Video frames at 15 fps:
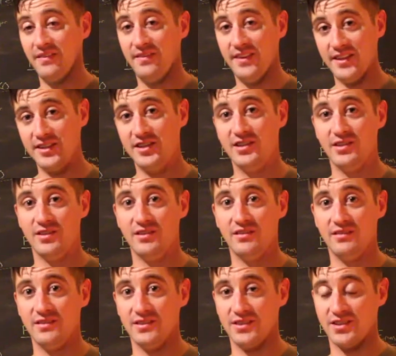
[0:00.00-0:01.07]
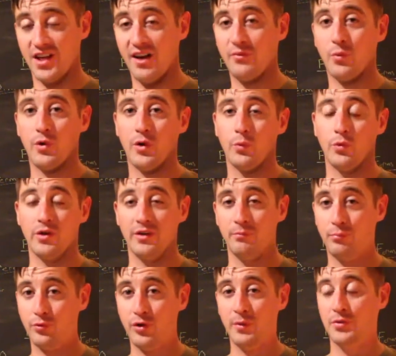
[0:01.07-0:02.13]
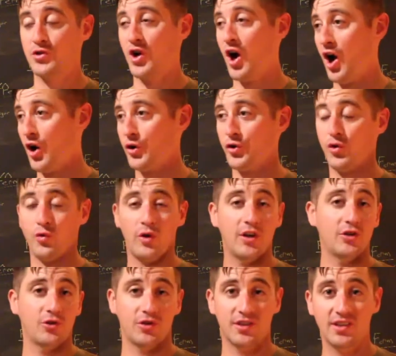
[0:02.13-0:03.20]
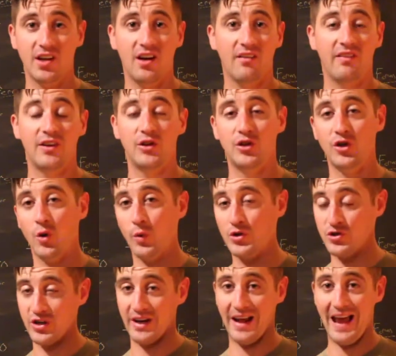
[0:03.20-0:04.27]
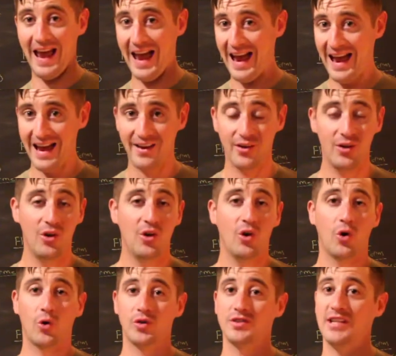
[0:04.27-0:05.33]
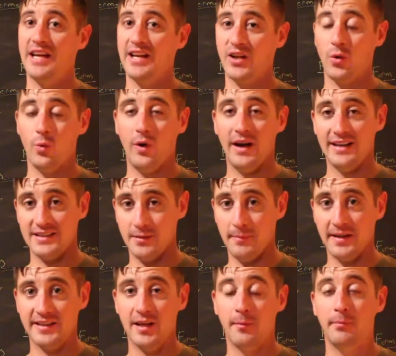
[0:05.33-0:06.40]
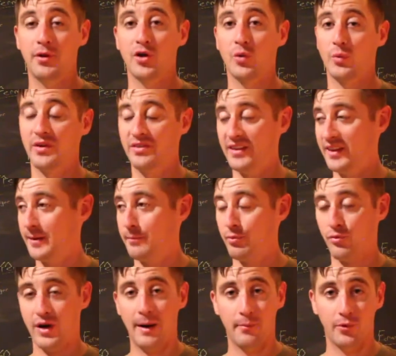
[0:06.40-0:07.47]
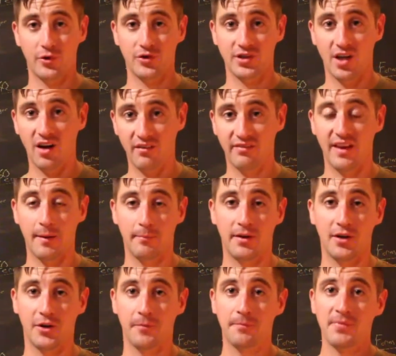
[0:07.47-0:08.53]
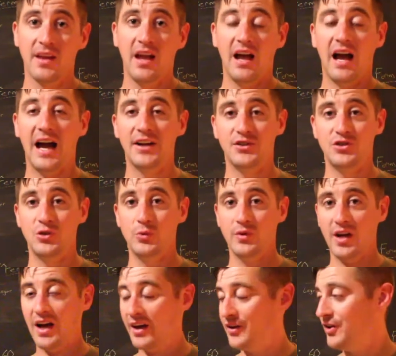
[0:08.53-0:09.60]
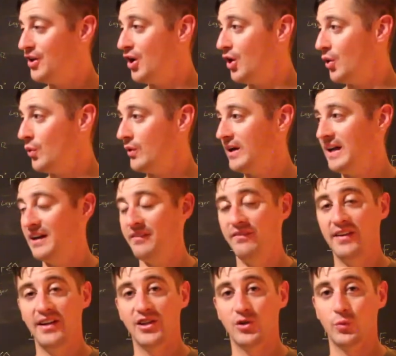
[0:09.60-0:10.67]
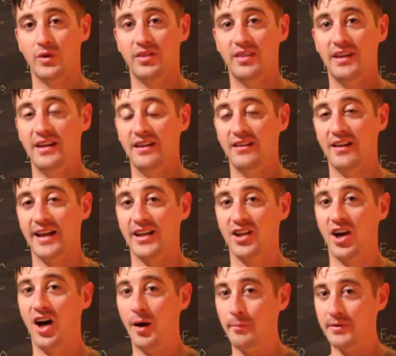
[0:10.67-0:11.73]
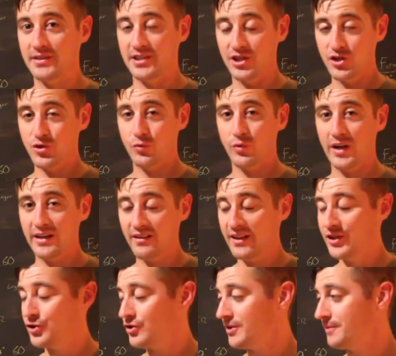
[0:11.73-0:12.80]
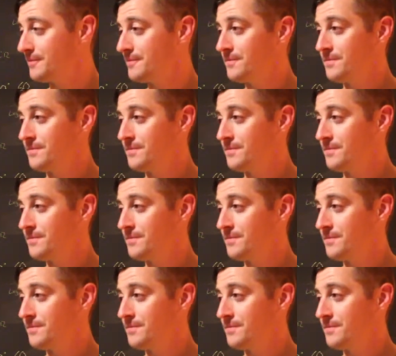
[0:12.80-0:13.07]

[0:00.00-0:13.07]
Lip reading: this software will pretty much autocorrect your stuff, and you know what you got to add or take away to make that beer within the parameters of that beer. I do not know if it is within like competition regulation